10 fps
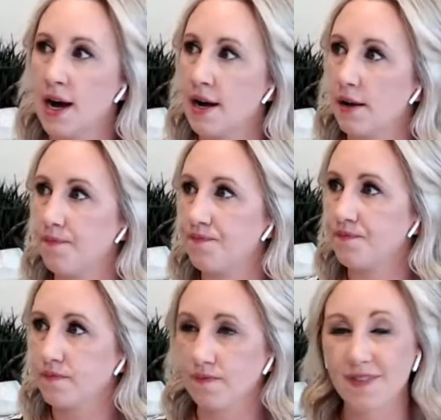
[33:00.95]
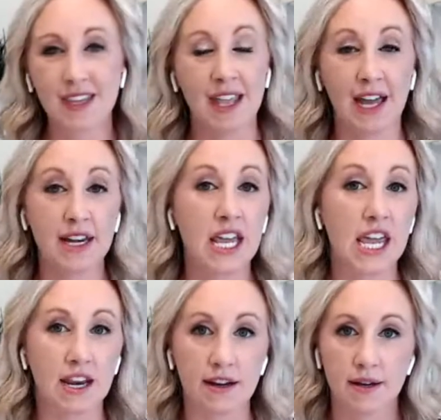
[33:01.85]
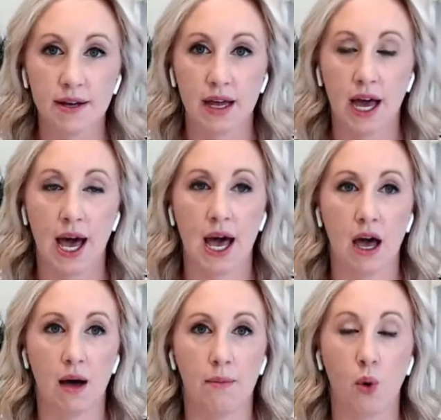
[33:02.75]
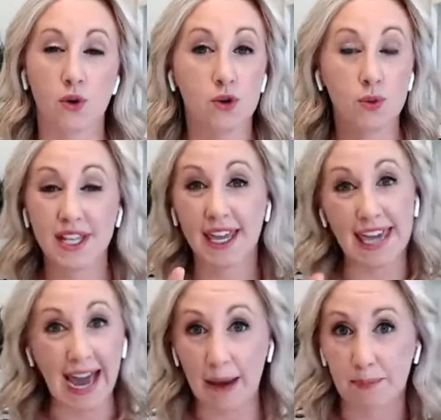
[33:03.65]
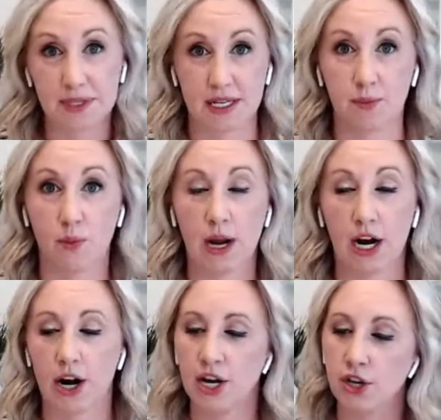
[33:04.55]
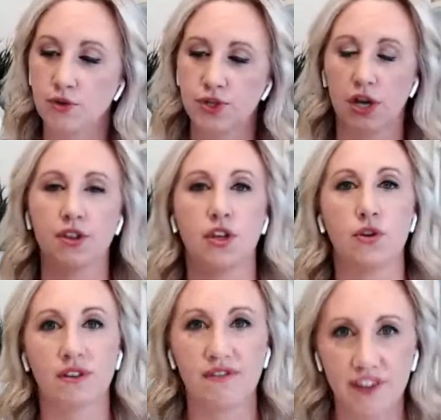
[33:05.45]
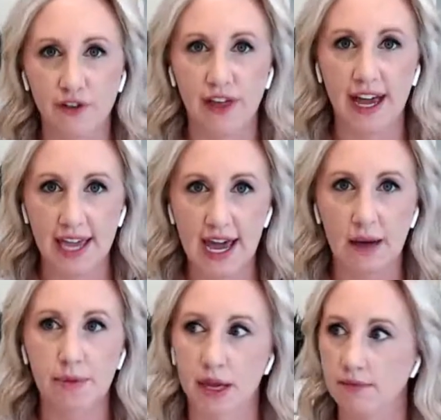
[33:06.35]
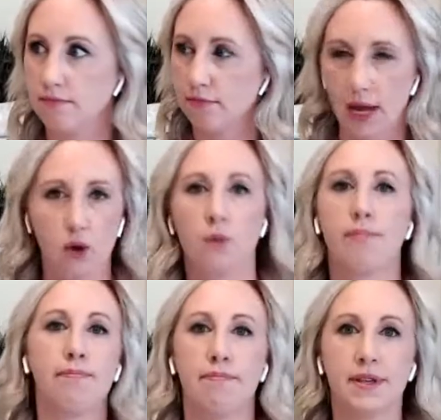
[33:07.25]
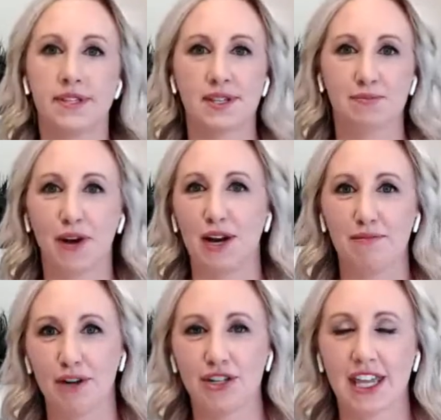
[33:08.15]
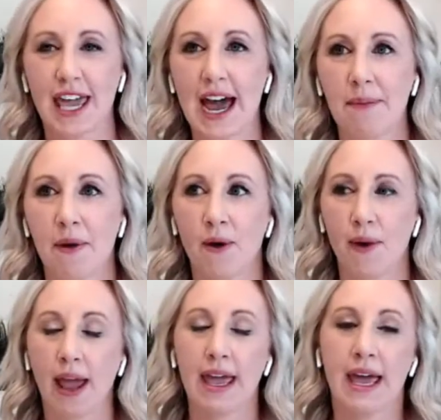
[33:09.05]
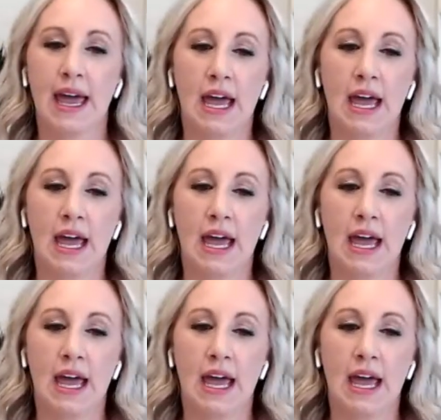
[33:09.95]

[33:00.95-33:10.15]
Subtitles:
a need or there was a gap somewhere and you saw that you could fill that gap. Like my whole business brand, Bridge the Gap, right?